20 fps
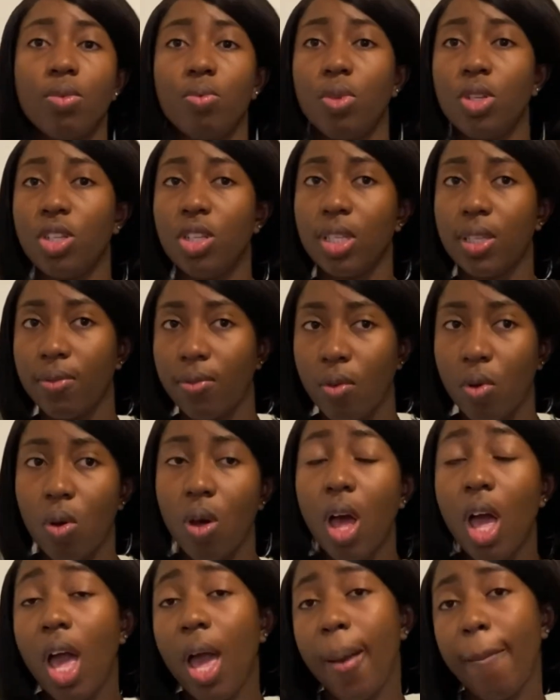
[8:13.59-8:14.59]
which is for
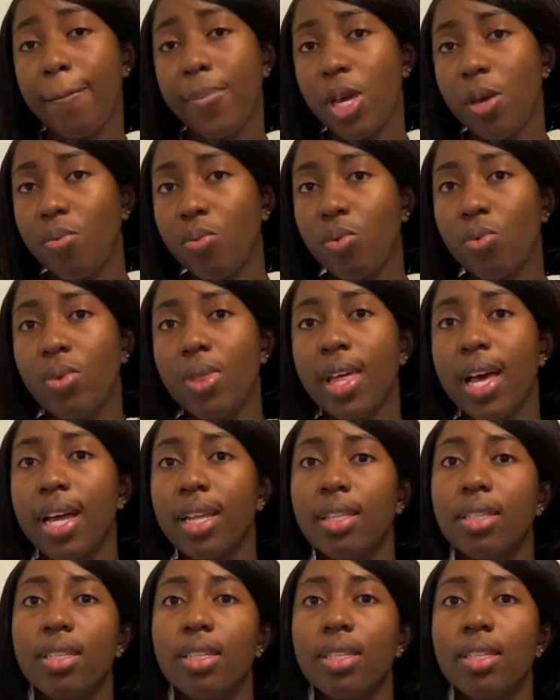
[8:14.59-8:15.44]
people that